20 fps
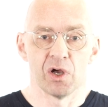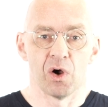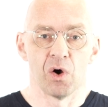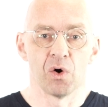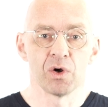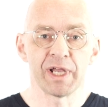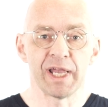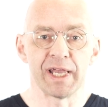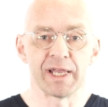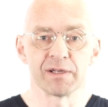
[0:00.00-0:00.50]

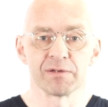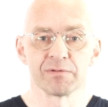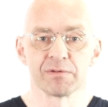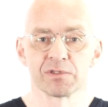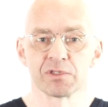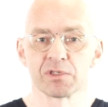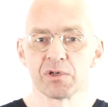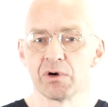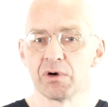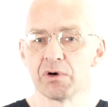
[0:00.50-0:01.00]
Okay,
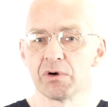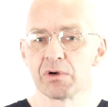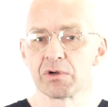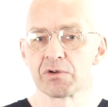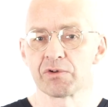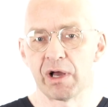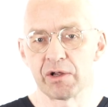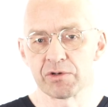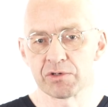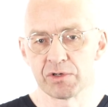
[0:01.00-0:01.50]
so
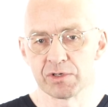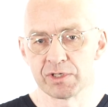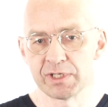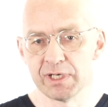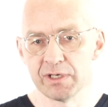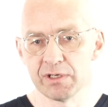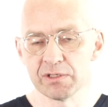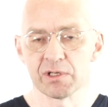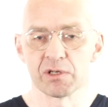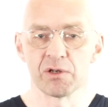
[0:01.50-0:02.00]
ground
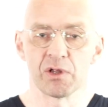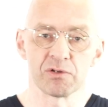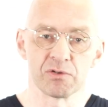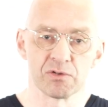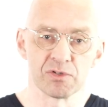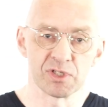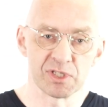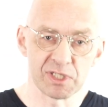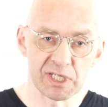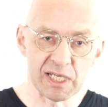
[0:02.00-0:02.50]
continuous and not too
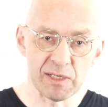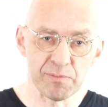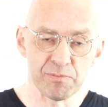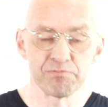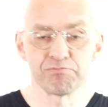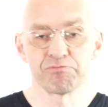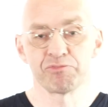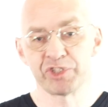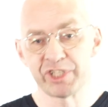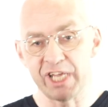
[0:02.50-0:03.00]
steep,
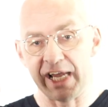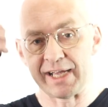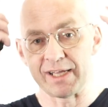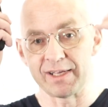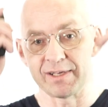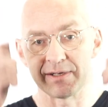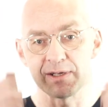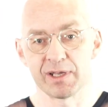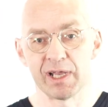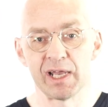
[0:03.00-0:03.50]

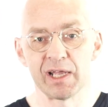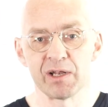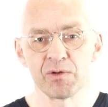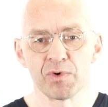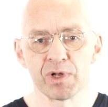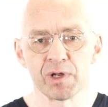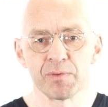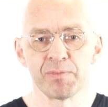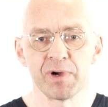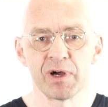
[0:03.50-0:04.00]
check. And
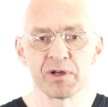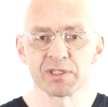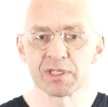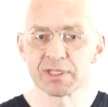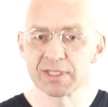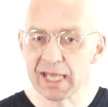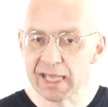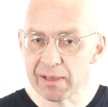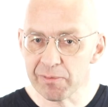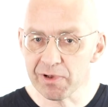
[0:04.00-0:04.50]
what about the
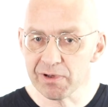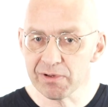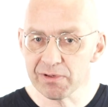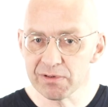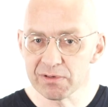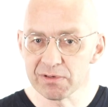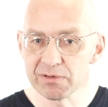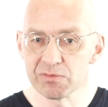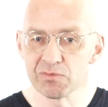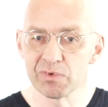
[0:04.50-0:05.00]
table?
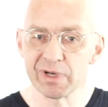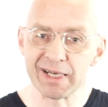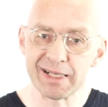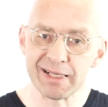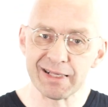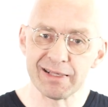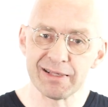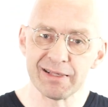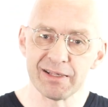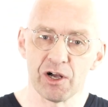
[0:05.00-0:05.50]

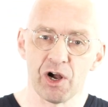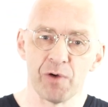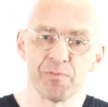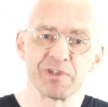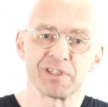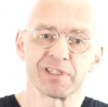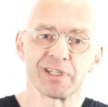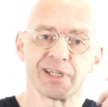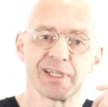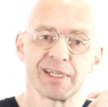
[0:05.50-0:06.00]
Well,
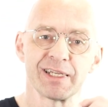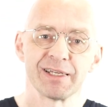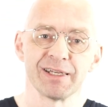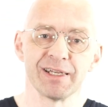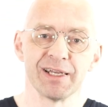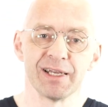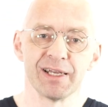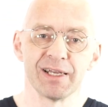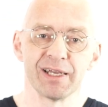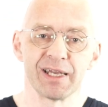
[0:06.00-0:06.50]
obviously,
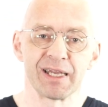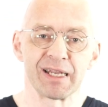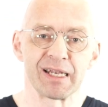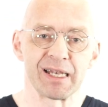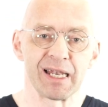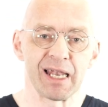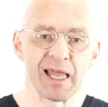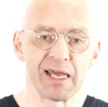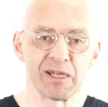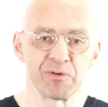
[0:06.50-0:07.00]

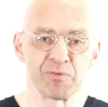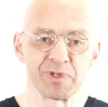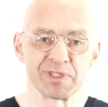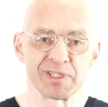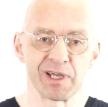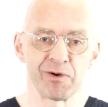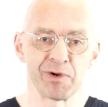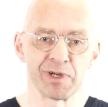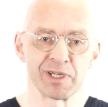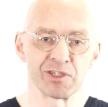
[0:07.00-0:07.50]
in line with
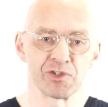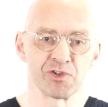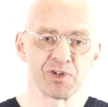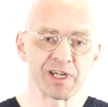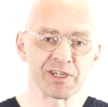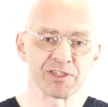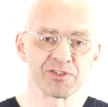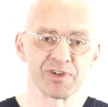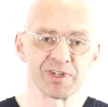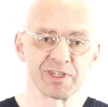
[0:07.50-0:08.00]
our
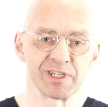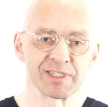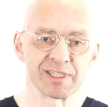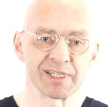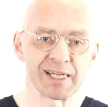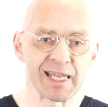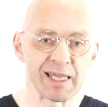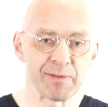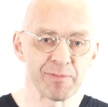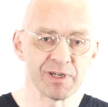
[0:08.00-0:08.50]
introductory
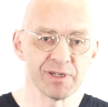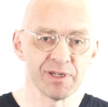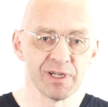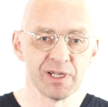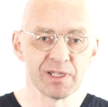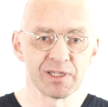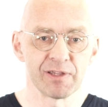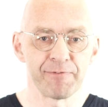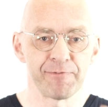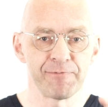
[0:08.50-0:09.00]
disclaimer,
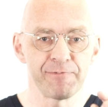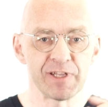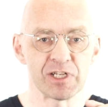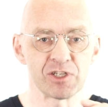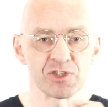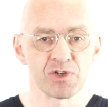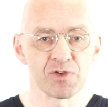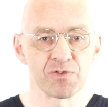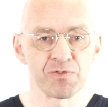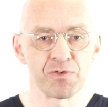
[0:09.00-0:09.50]
the feet
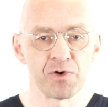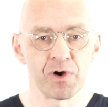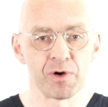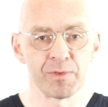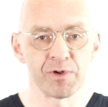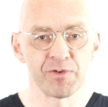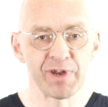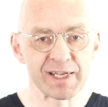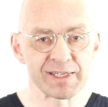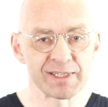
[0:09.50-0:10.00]
should form
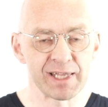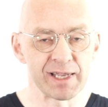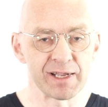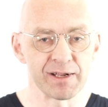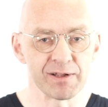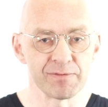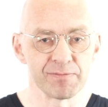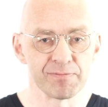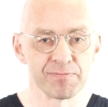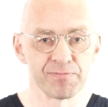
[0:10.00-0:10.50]
a
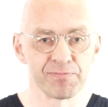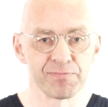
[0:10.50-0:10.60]
rectangle.